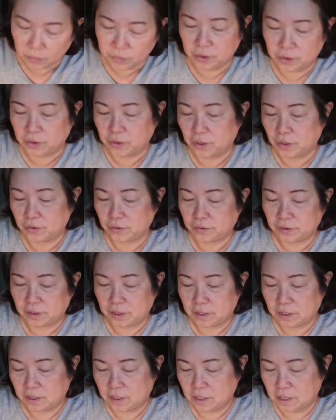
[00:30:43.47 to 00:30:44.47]
You know,
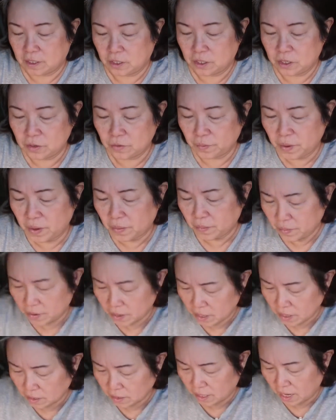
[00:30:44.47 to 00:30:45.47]
you
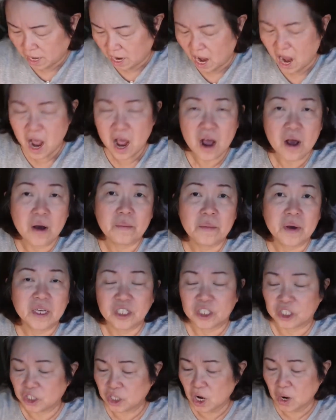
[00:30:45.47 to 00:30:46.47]
people get out of my
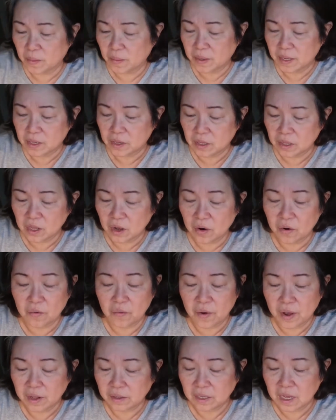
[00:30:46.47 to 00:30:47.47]
shop. You're not
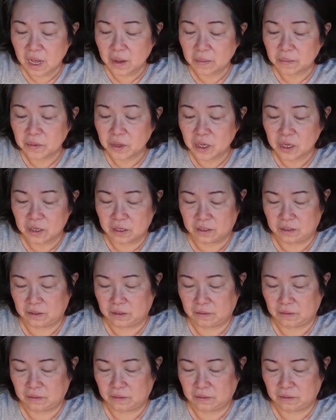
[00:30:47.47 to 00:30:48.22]
welcome here.